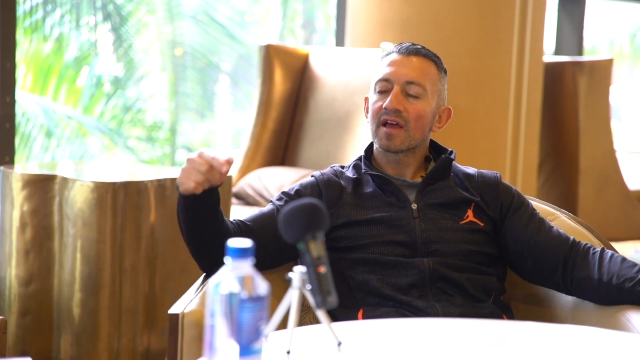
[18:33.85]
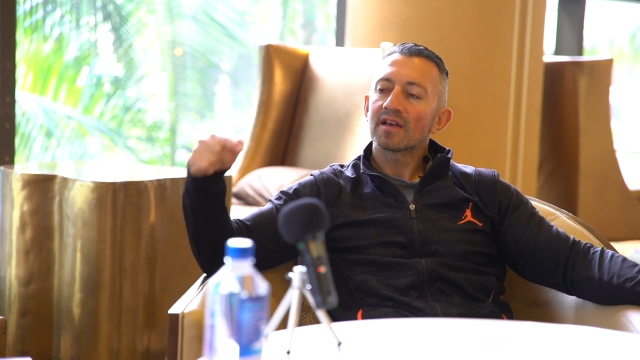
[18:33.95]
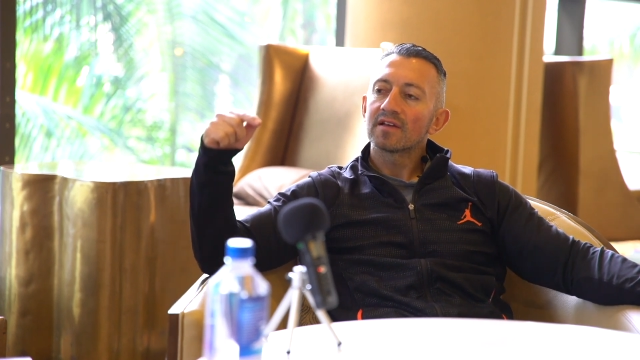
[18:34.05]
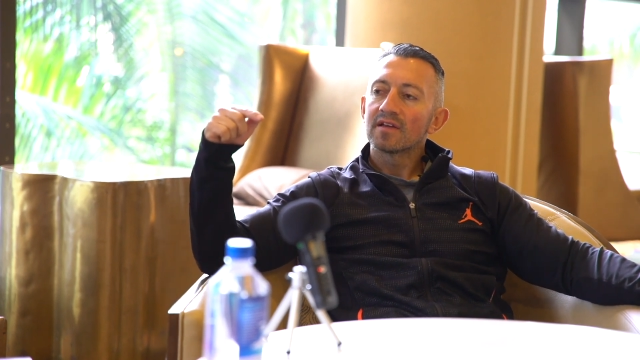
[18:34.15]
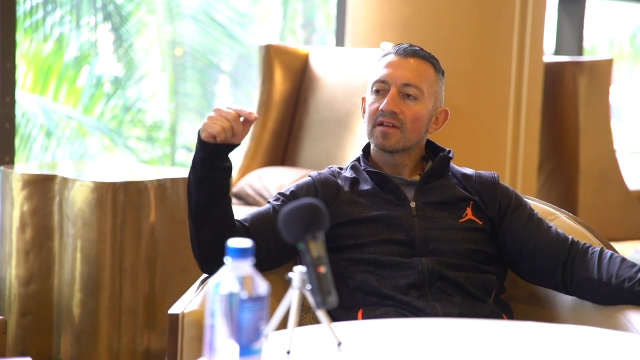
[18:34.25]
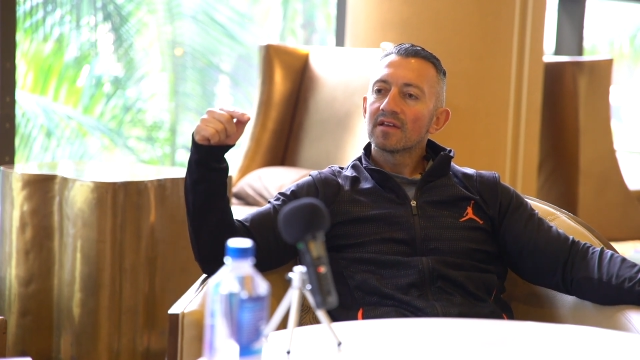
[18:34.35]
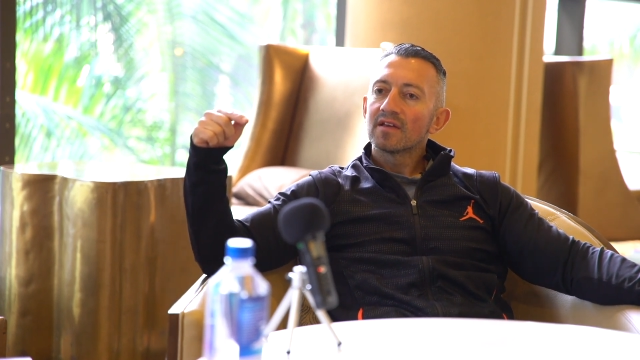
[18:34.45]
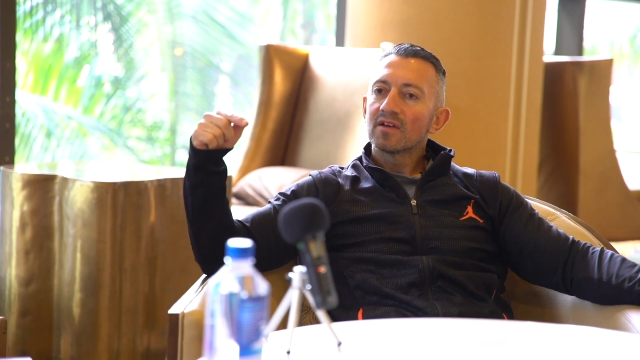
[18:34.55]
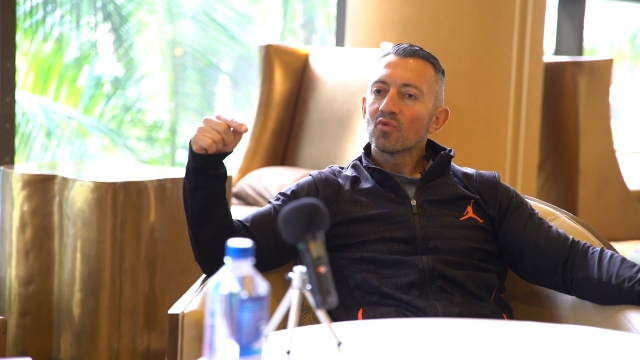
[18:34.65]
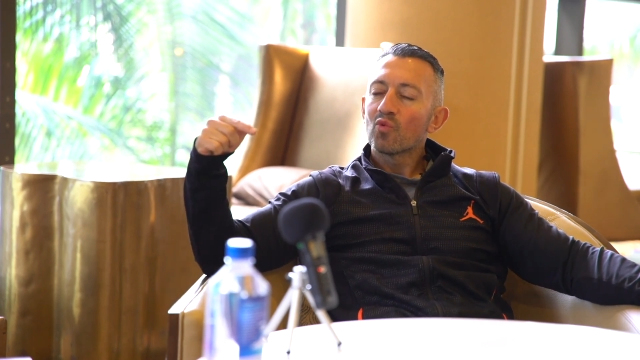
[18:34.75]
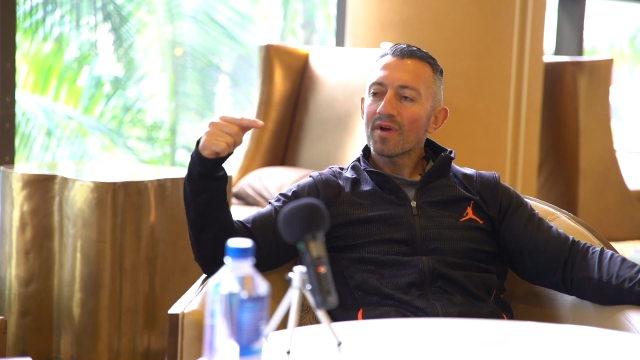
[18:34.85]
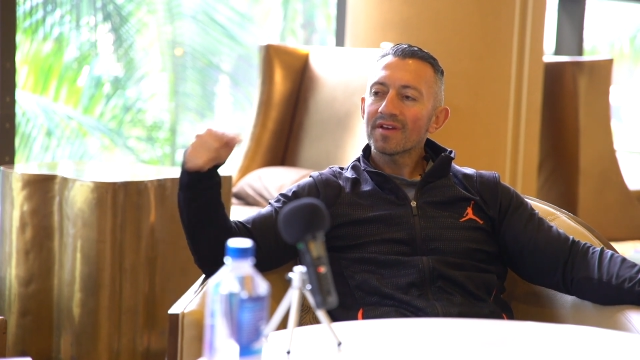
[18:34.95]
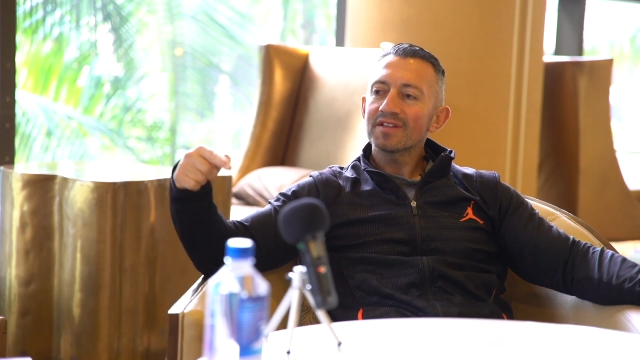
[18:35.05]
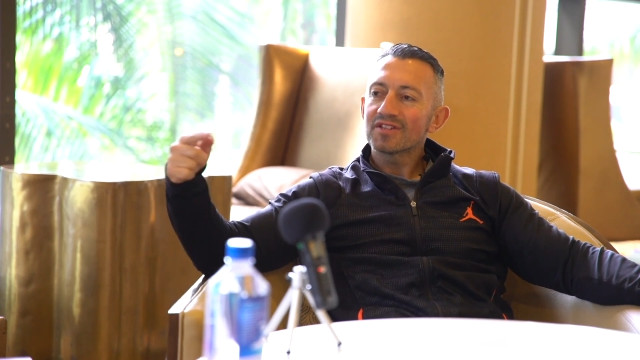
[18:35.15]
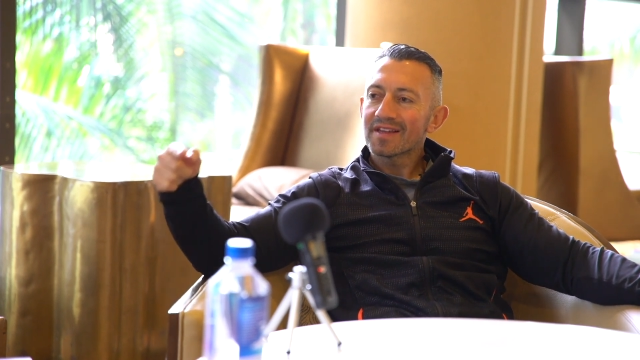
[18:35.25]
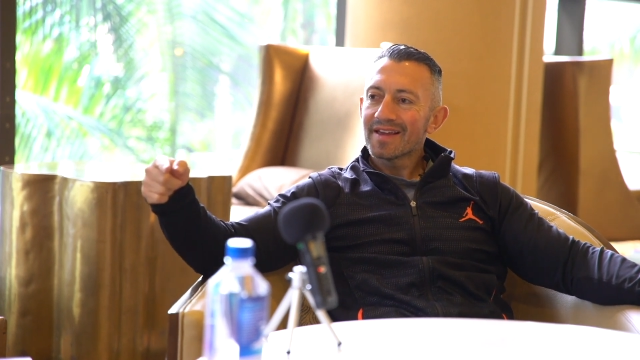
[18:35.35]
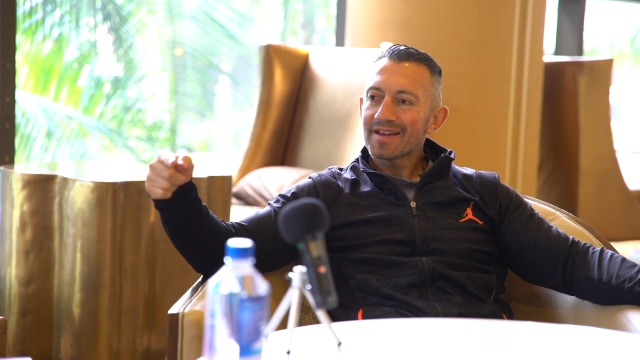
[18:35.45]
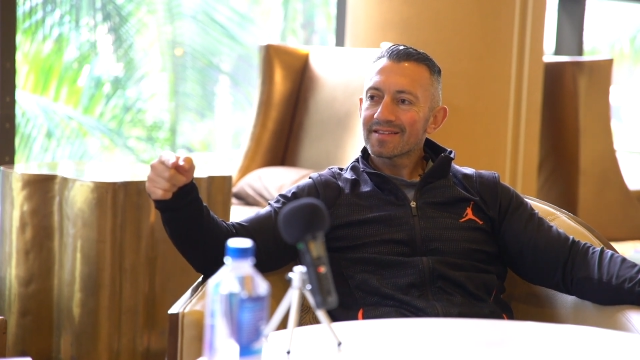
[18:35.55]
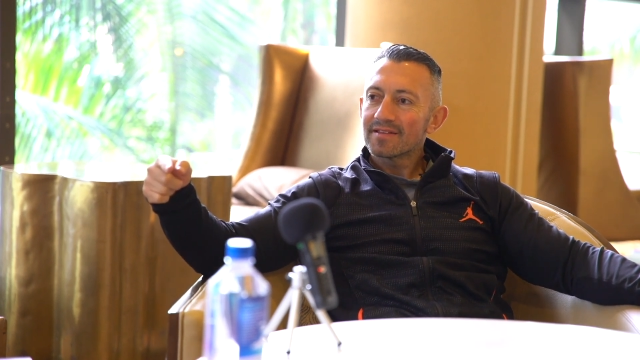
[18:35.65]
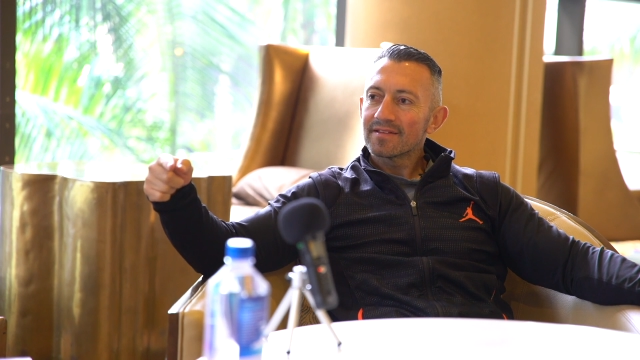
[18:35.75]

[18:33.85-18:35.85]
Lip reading: And where did you get